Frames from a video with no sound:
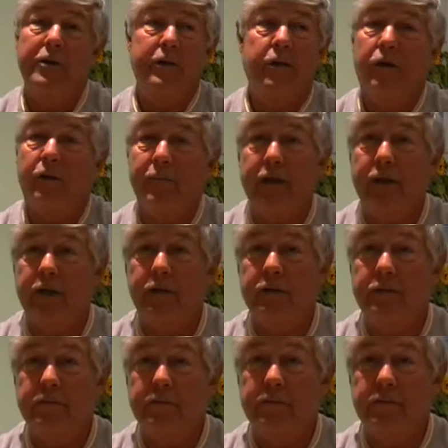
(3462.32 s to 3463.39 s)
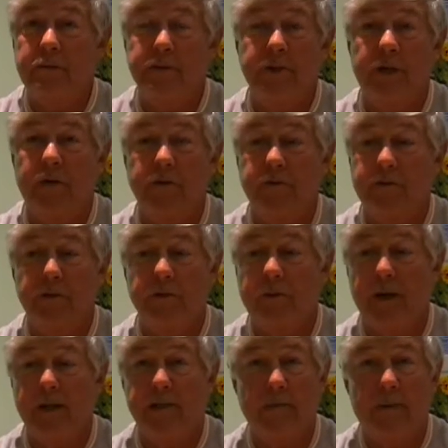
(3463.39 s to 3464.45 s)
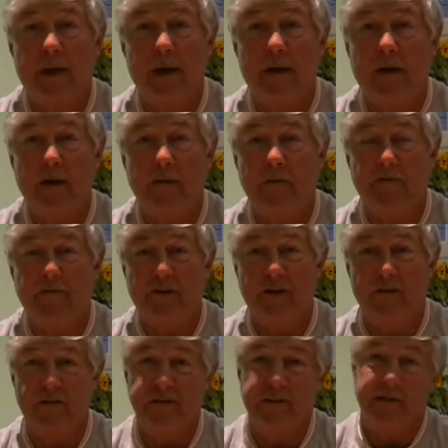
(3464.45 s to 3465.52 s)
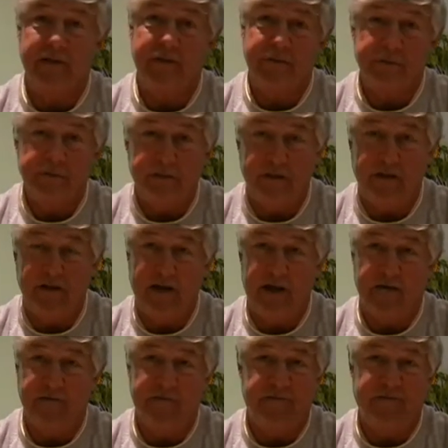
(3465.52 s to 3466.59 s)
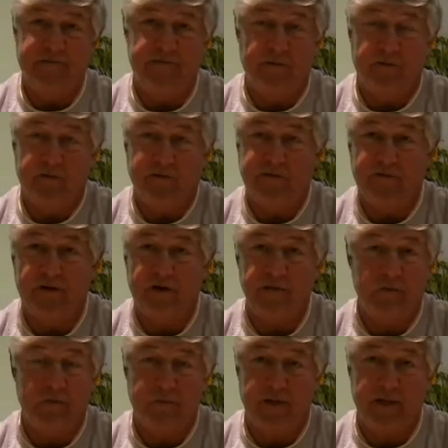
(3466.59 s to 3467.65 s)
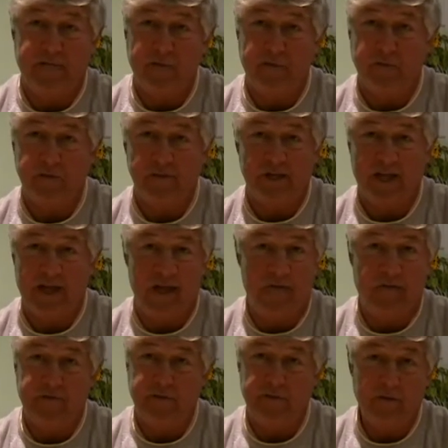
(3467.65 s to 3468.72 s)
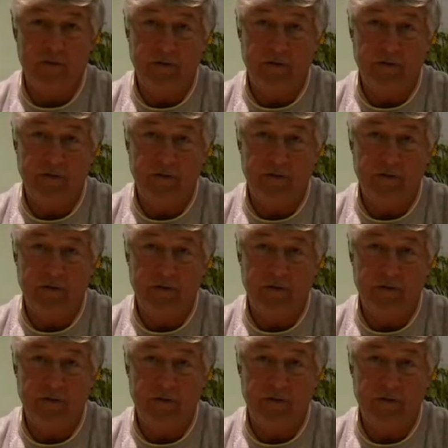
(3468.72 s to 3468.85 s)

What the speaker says: He'd have got medals. There's no 2 ways about it. With 3 of us in out of 4 or 5 or whatever it was left.